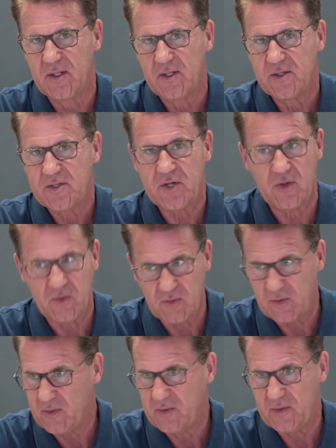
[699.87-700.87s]

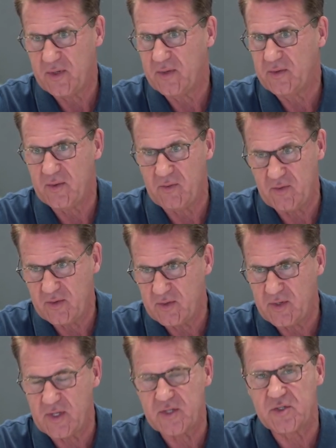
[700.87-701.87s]
So
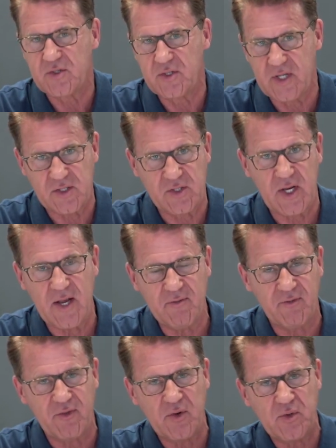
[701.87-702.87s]
this
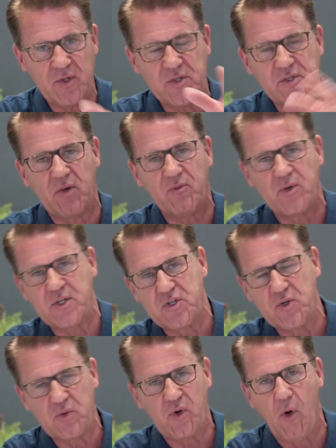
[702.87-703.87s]
influence of what
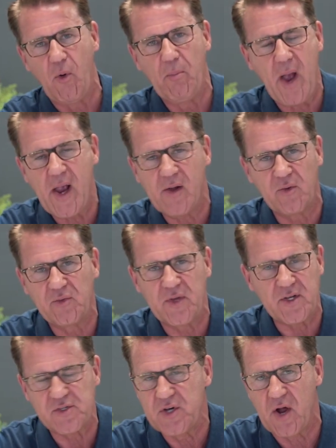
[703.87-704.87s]
you call Baal
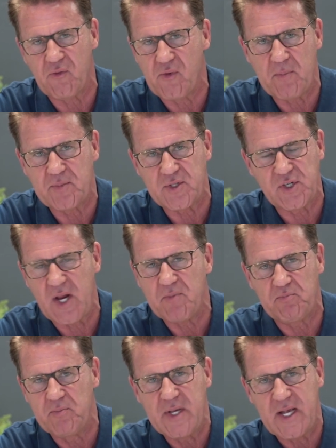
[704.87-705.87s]
does not
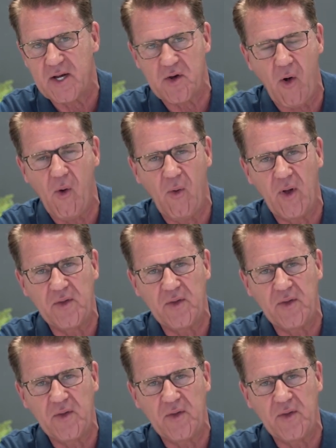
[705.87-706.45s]
represent me at all.